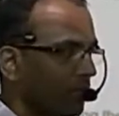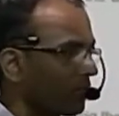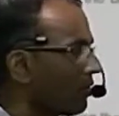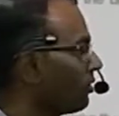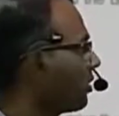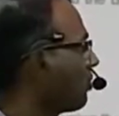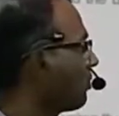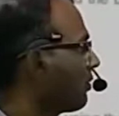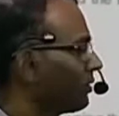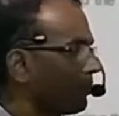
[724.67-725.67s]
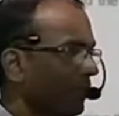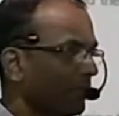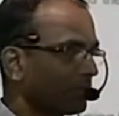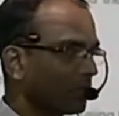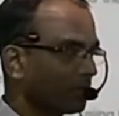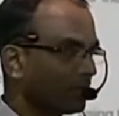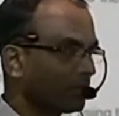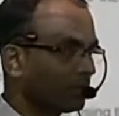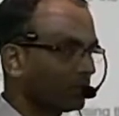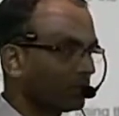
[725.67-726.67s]
if not round up the previous
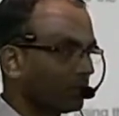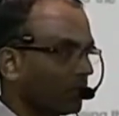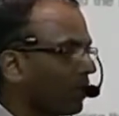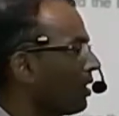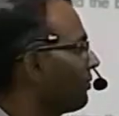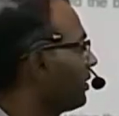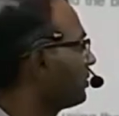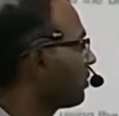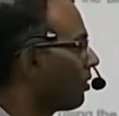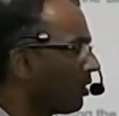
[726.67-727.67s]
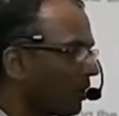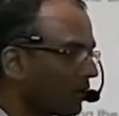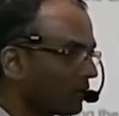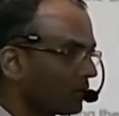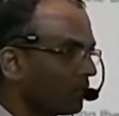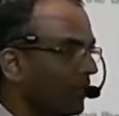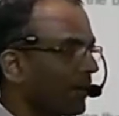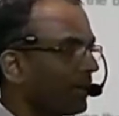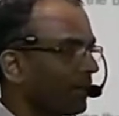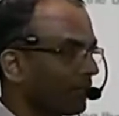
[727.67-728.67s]
number, if it is odd, make
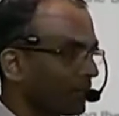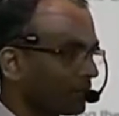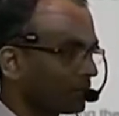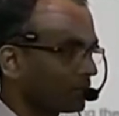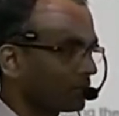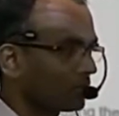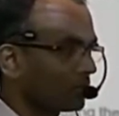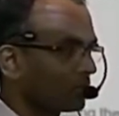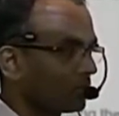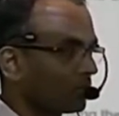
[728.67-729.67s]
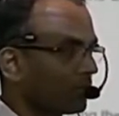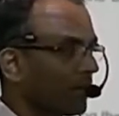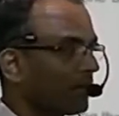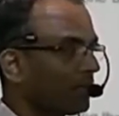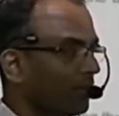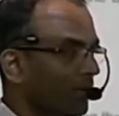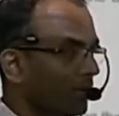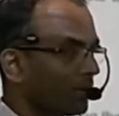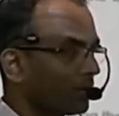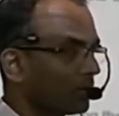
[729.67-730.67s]
it even by incrementing.